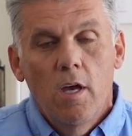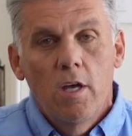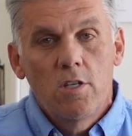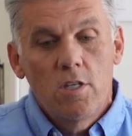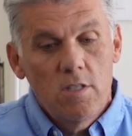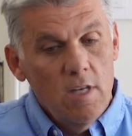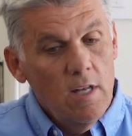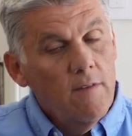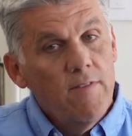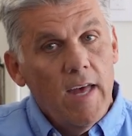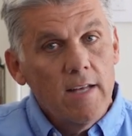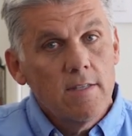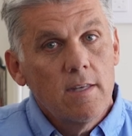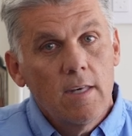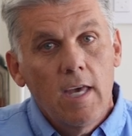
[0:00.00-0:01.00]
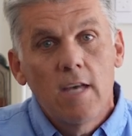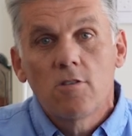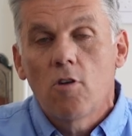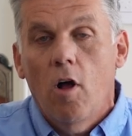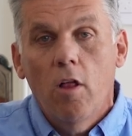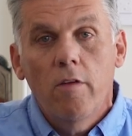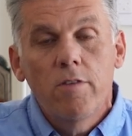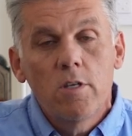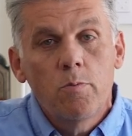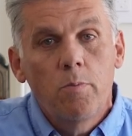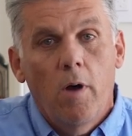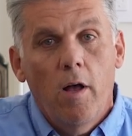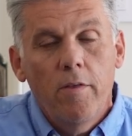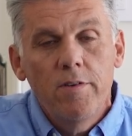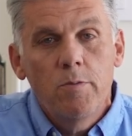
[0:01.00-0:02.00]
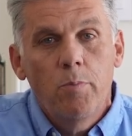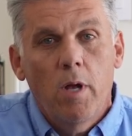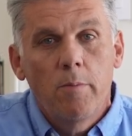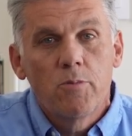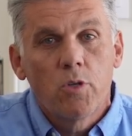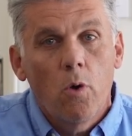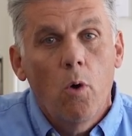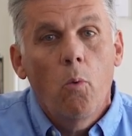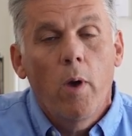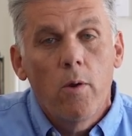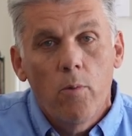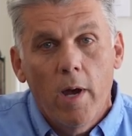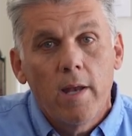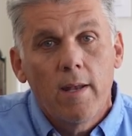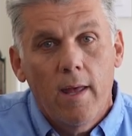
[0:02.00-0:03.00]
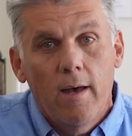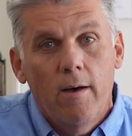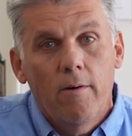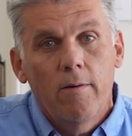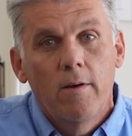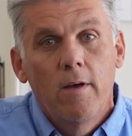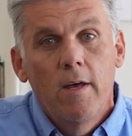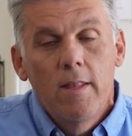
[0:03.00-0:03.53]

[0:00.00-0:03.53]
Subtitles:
And she said, if that's the case, all these problems go away right now.